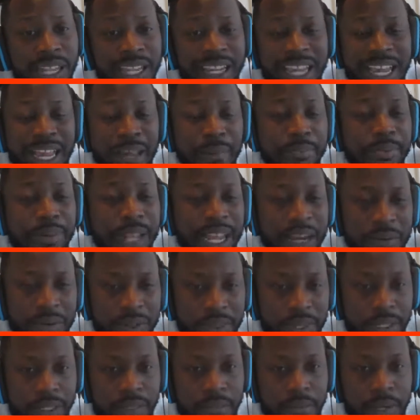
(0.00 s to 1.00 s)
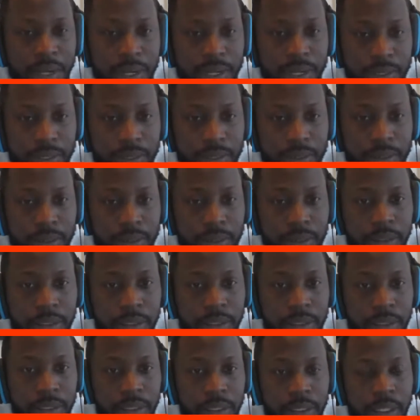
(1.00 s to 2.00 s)
they can't play with anybody.
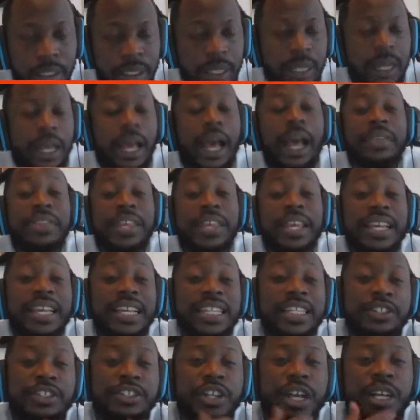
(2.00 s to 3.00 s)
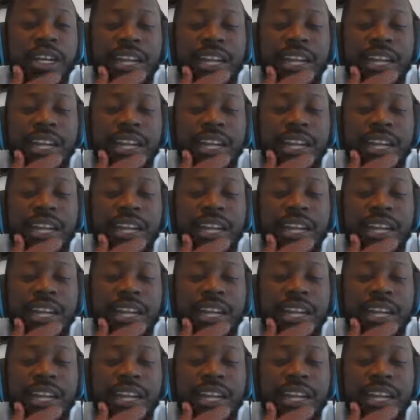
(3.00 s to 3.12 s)
I think it's